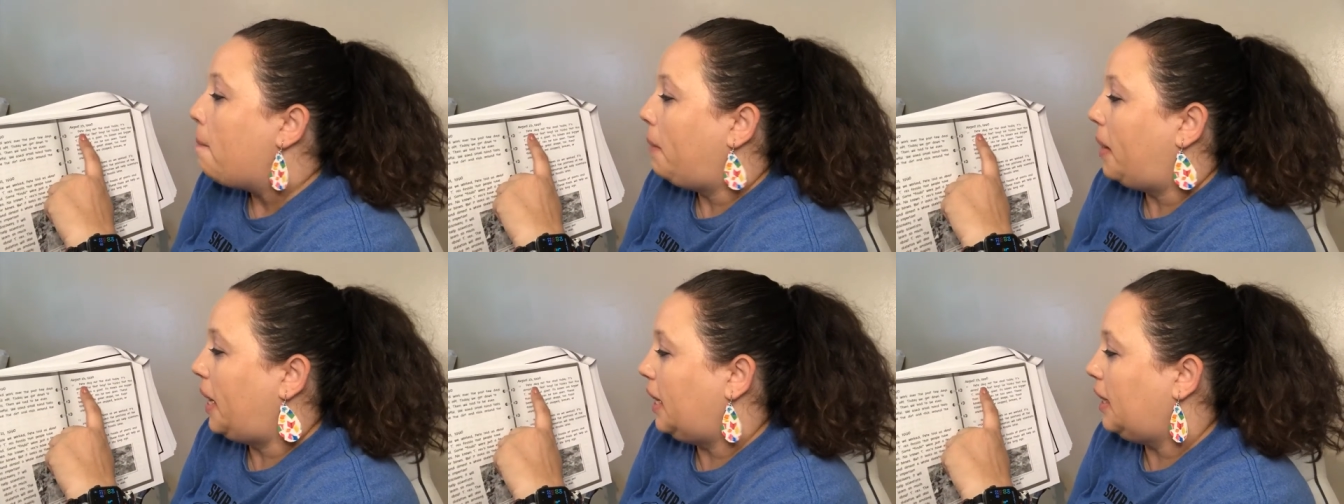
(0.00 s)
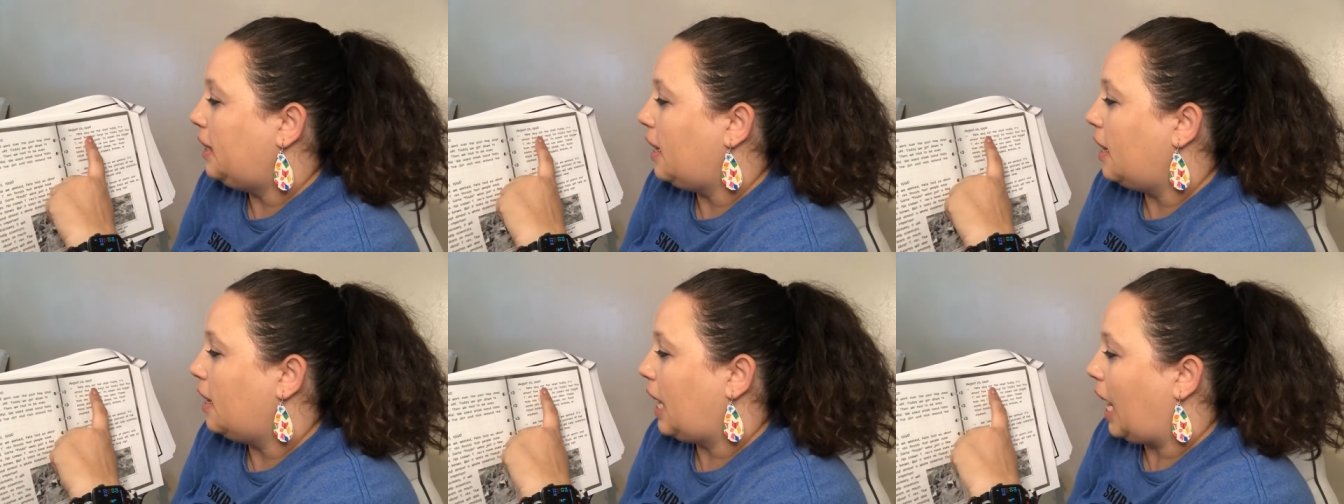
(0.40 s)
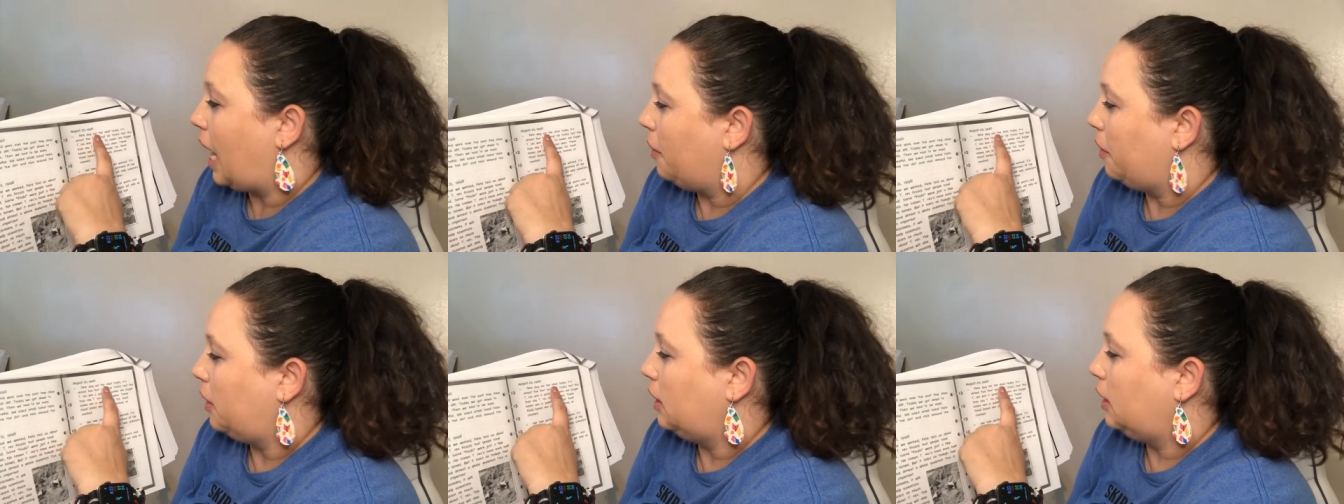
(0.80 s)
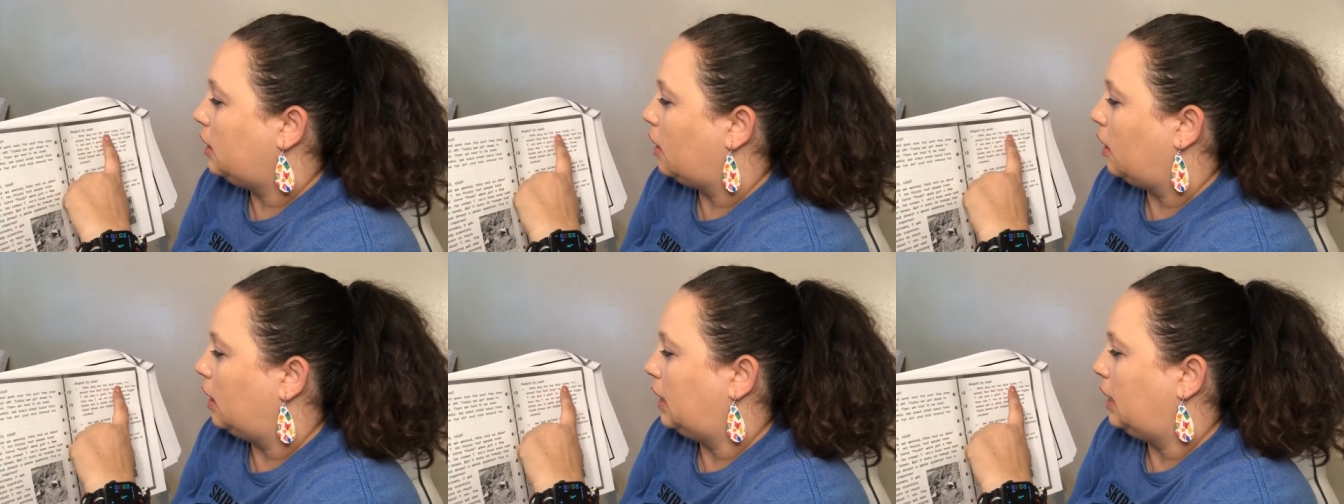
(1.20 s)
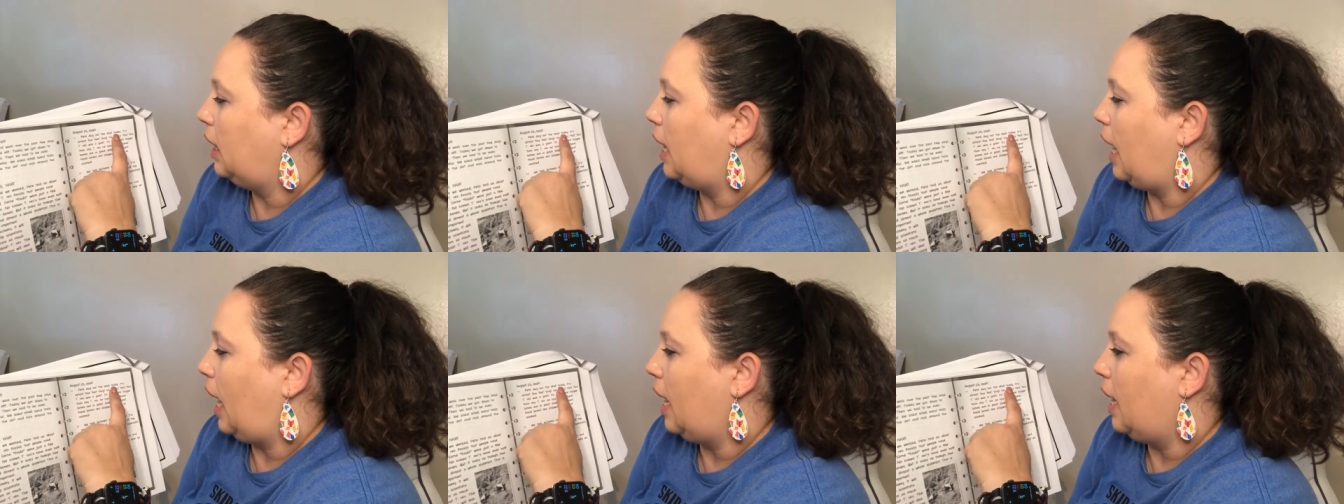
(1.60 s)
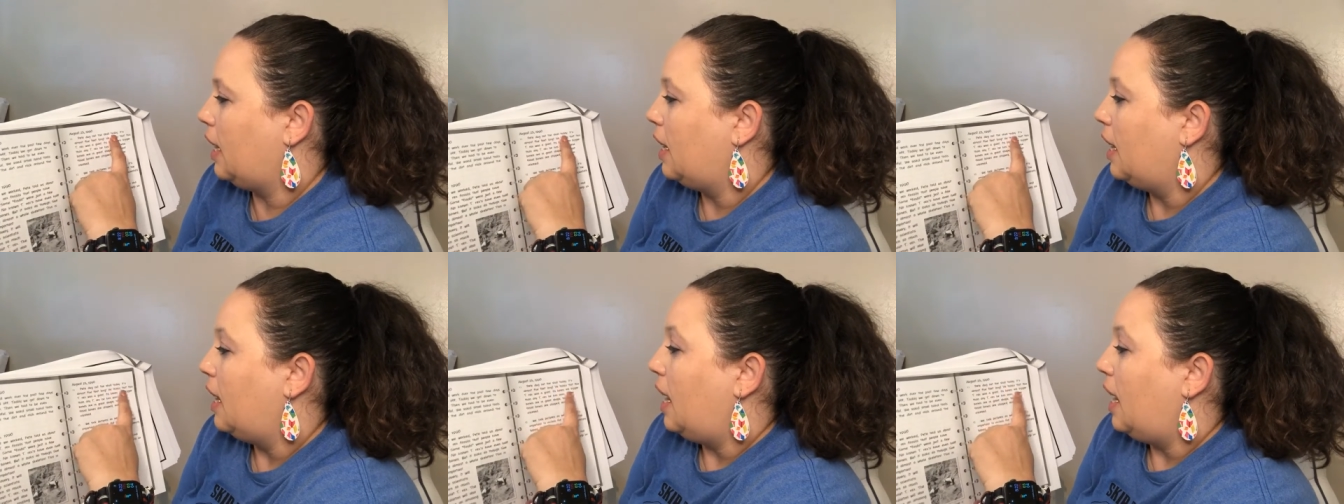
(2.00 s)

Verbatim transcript: Pete dug out the skull today.